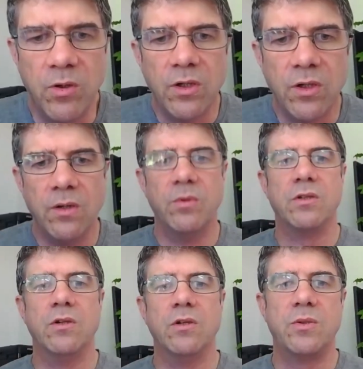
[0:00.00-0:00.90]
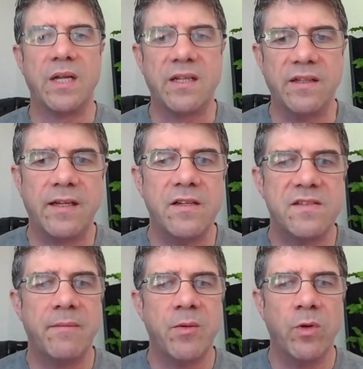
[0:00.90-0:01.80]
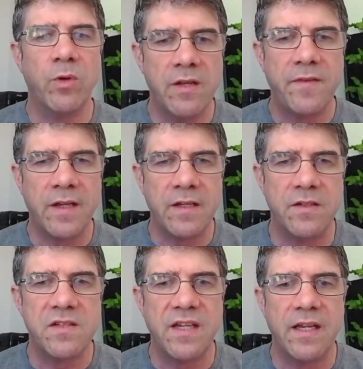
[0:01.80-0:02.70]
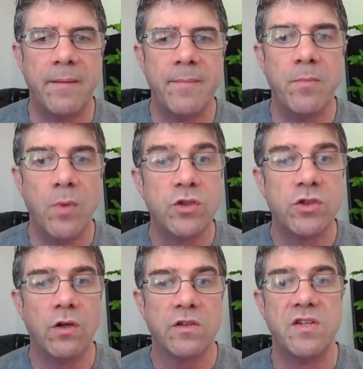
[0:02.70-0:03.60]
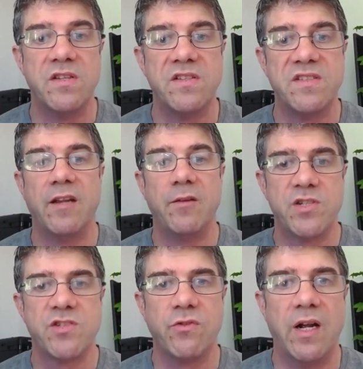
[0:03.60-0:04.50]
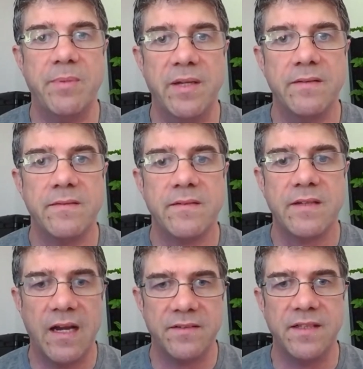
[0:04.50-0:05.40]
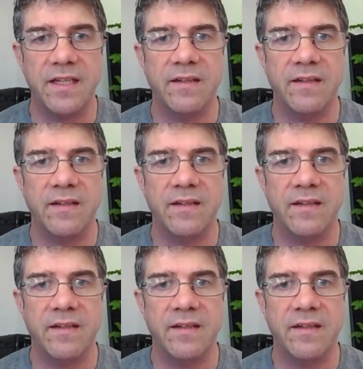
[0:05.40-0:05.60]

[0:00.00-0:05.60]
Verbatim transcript: go go quickly, because I mean, one of the things that you said. I mean, more doctors are now prescribing gardening